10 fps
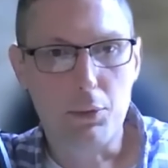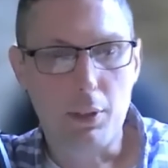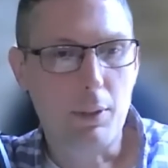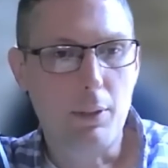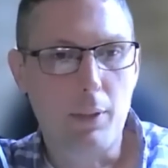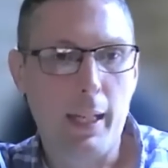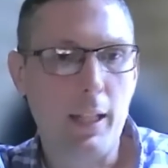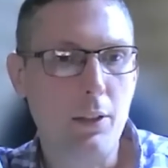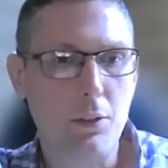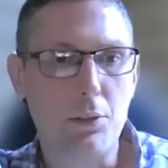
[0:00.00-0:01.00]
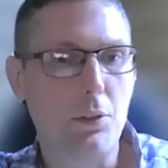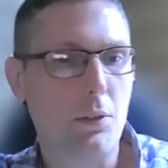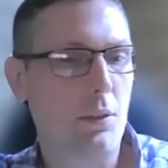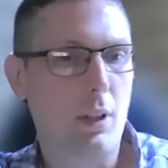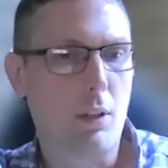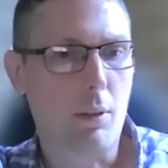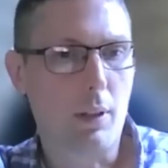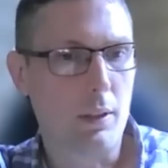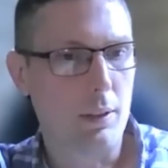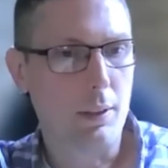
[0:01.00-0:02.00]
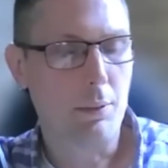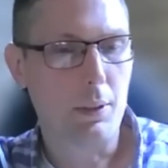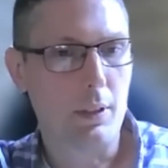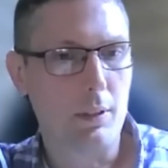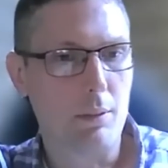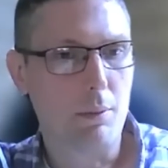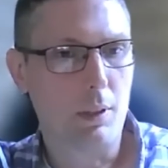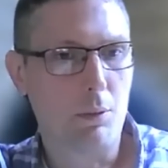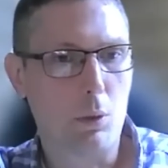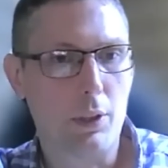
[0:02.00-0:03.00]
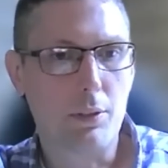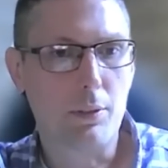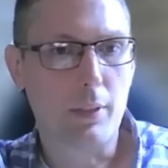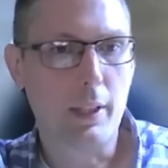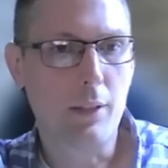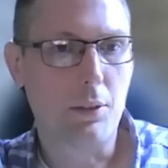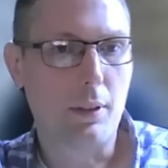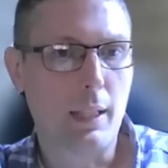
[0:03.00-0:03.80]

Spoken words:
you have to have agents and stuff kind of giving you a voice of reason.